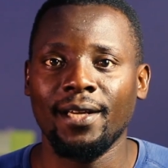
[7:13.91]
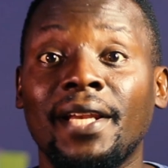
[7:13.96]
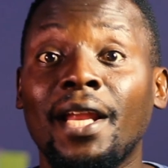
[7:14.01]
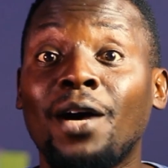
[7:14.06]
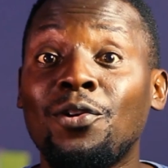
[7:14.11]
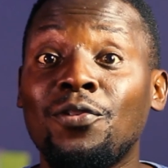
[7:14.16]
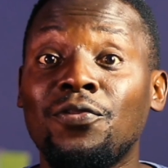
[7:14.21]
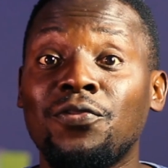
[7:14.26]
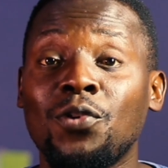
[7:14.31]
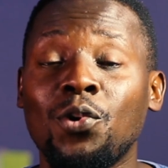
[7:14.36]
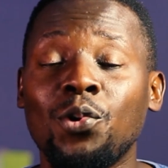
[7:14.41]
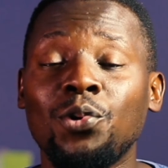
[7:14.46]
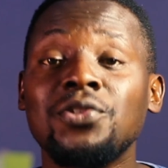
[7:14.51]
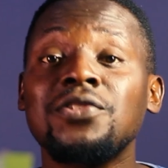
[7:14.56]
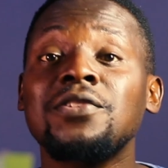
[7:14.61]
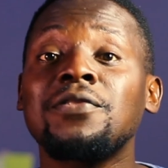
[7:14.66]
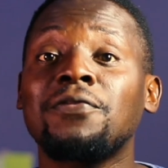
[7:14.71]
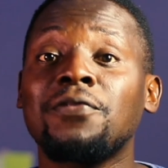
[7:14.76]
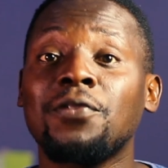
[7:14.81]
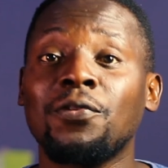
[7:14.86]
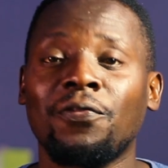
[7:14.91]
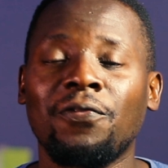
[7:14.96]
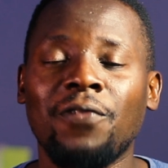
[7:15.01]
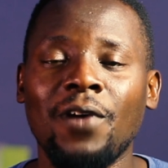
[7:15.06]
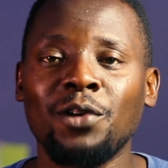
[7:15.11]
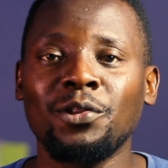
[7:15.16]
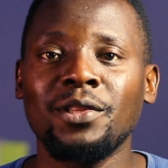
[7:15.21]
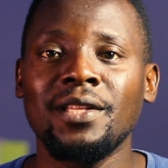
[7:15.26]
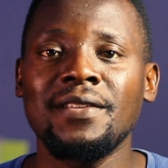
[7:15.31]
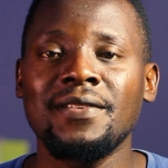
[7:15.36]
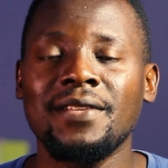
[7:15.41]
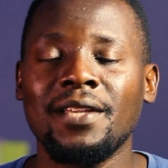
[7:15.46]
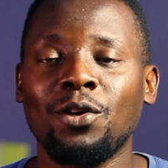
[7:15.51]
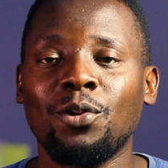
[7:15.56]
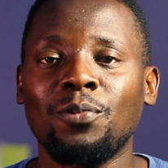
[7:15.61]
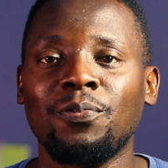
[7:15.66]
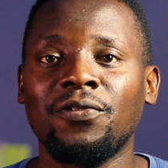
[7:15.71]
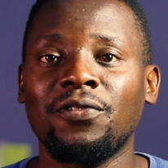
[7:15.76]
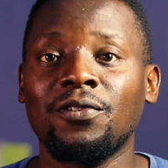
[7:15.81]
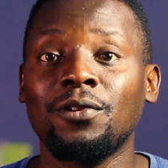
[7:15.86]
Now, of course, if you found this
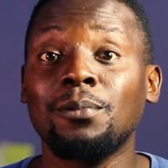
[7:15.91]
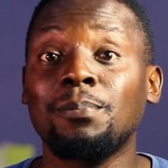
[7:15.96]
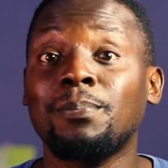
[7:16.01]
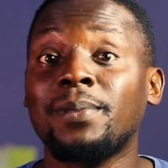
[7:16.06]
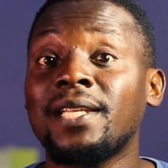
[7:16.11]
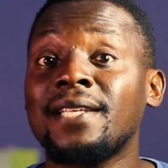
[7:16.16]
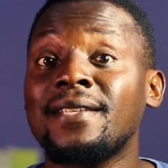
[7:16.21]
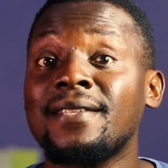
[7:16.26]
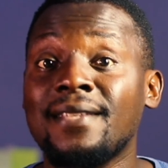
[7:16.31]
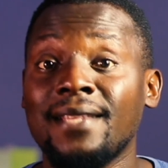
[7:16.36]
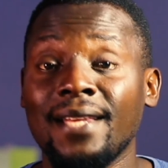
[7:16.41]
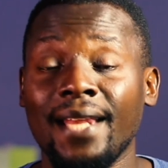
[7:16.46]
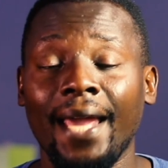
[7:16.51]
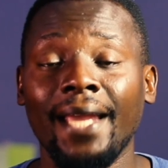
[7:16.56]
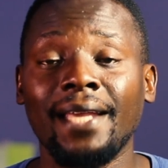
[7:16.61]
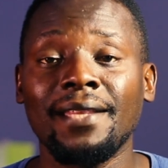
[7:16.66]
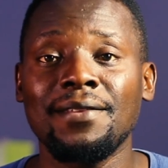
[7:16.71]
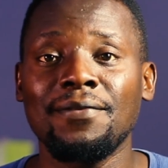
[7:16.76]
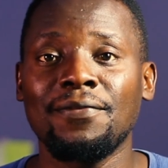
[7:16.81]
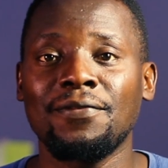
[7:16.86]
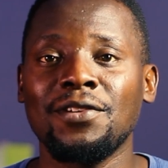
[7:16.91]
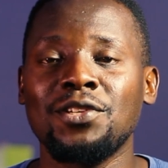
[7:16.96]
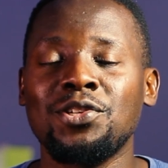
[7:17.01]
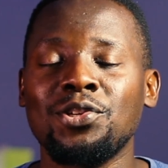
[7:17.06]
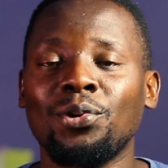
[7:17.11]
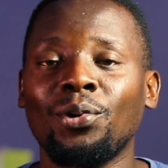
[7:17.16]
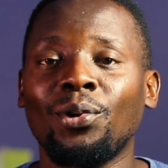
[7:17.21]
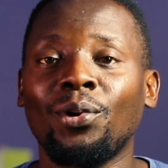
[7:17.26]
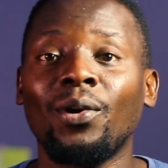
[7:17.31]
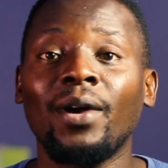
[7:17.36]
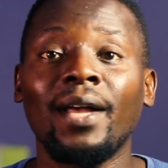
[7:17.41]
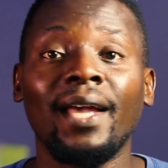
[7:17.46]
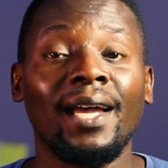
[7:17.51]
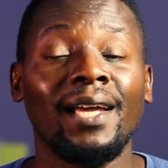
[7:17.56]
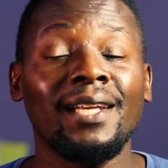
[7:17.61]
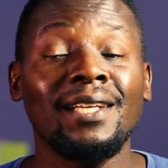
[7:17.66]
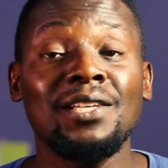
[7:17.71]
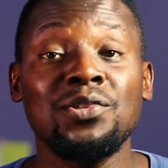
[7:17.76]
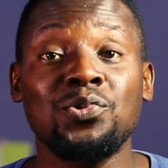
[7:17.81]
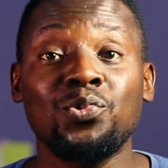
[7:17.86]
helpful, please like the video,
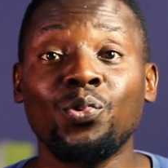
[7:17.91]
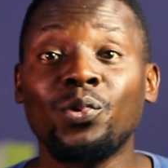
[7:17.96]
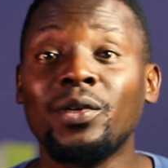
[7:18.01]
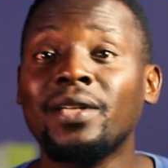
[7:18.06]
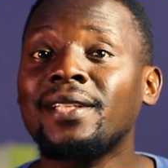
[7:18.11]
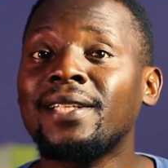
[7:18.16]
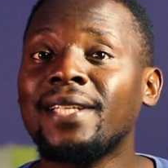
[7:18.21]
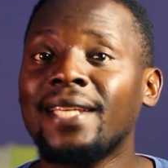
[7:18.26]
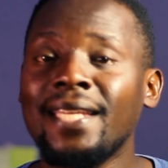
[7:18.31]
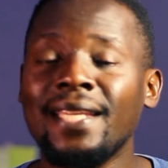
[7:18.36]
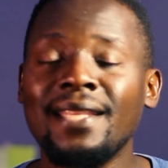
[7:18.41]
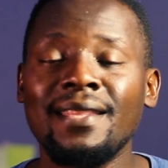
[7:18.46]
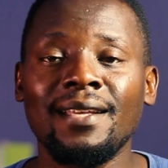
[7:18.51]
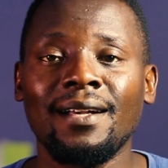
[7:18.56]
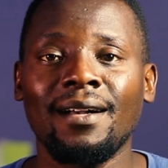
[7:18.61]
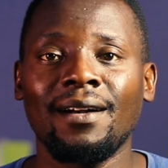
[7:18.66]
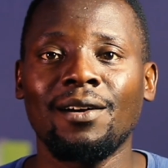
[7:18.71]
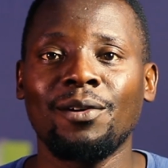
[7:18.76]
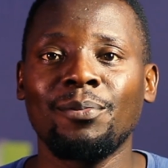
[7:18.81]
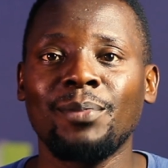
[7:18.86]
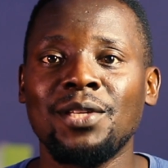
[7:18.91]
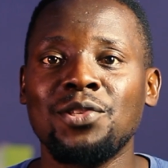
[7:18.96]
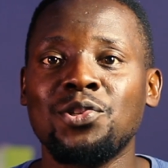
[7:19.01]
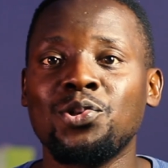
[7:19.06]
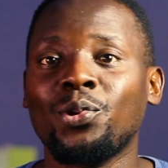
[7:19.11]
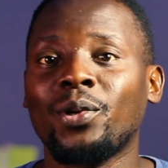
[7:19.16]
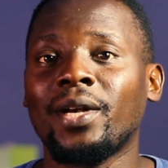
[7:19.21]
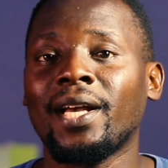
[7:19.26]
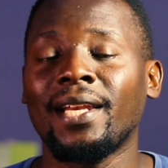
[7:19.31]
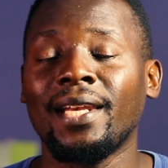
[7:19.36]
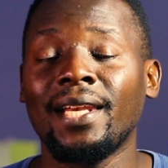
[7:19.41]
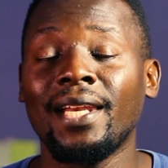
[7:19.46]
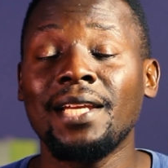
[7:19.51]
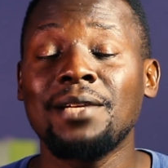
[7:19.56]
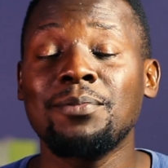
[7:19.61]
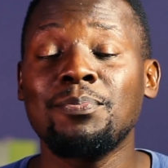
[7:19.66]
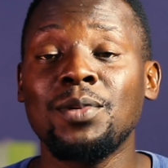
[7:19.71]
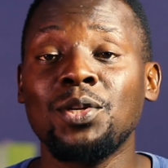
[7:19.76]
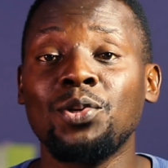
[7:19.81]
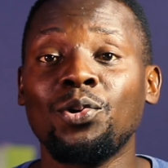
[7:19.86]
and as well in the comments you can
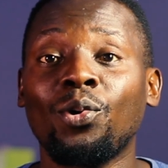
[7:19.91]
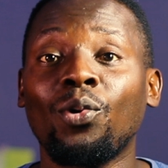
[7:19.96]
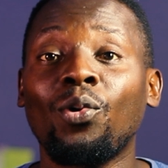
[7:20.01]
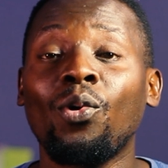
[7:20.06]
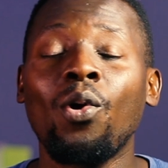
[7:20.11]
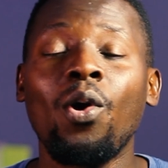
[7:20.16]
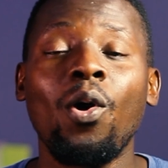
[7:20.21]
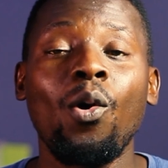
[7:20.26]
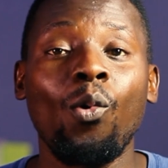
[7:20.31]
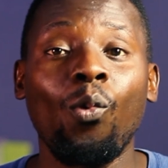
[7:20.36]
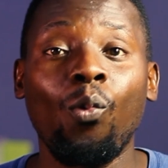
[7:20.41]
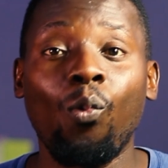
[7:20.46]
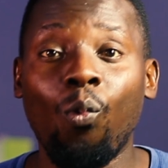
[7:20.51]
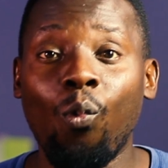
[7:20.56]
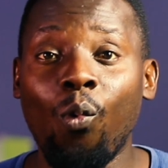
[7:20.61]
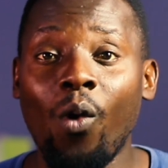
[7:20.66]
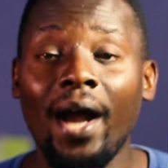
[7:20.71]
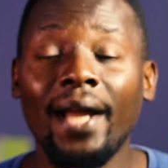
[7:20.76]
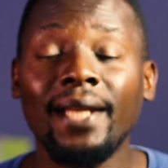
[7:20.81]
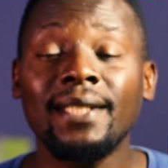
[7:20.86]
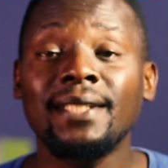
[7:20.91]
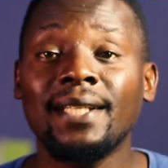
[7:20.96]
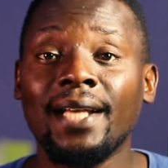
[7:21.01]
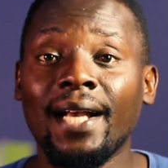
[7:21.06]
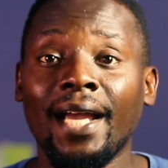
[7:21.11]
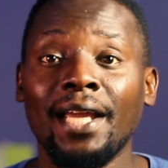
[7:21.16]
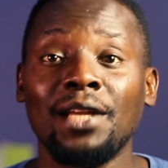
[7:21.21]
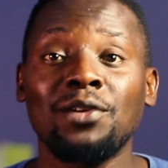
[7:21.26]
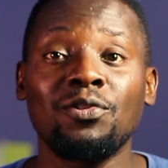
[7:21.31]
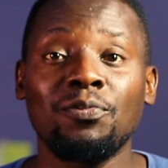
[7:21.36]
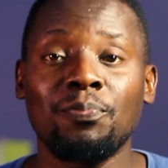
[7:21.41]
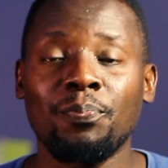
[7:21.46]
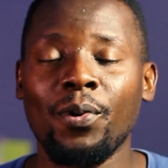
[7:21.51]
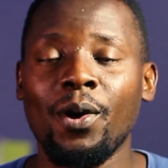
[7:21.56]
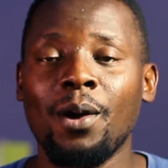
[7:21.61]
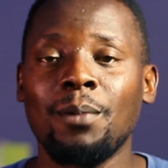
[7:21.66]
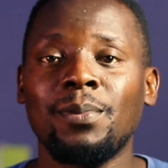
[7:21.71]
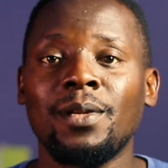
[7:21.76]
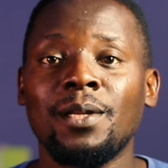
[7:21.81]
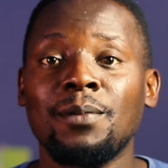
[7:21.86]
let me know what kind of
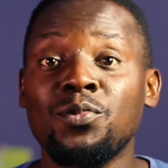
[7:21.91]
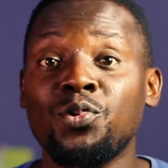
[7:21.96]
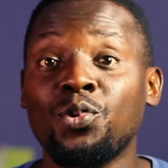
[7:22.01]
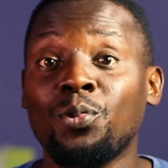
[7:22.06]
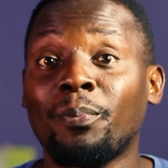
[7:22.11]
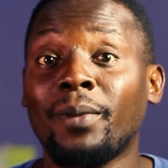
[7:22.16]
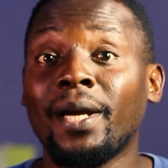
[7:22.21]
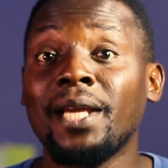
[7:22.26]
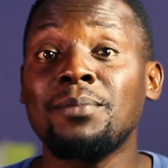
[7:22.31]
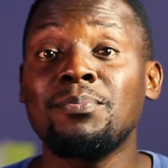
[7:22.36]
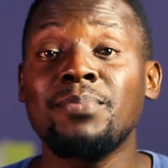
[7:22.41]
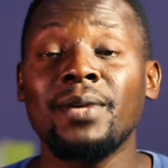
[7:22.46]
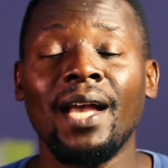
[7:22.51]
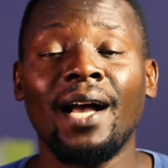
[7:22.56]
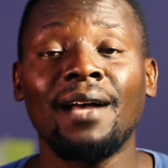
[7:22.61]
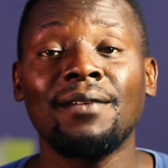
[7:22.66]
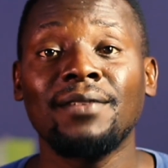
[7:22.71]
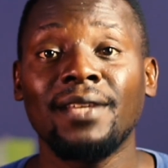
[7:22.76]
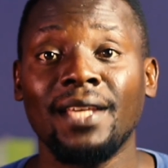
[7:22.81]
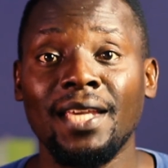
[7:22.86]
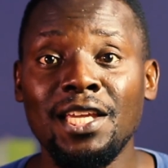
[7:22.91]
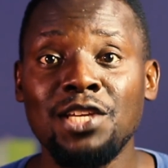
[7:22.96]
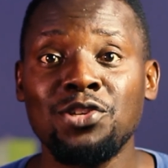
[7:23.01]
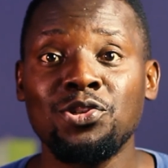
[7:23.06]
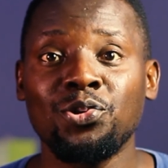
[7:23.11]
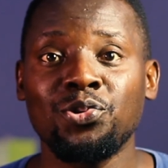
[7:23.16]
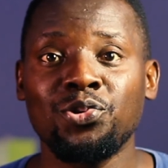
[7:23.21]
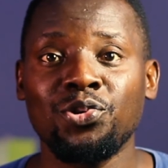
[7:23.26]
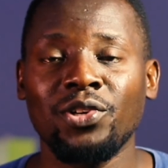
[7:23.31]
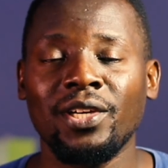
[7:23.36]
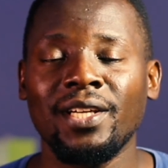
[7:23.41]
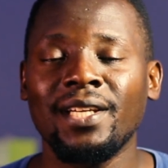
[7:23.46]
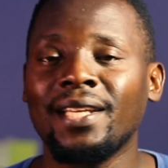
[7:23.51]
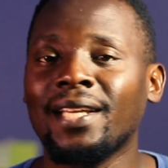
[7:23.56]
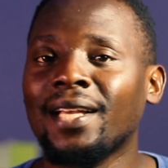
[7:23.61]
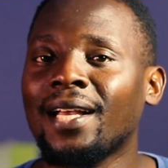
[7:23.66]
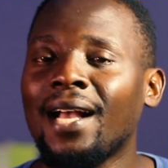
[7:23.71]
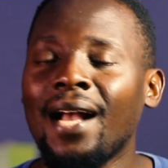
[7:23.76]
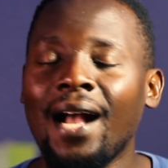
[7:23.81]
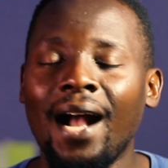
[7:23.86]
problems you might be having in your
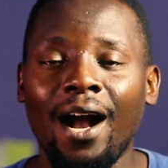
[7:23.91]
trading.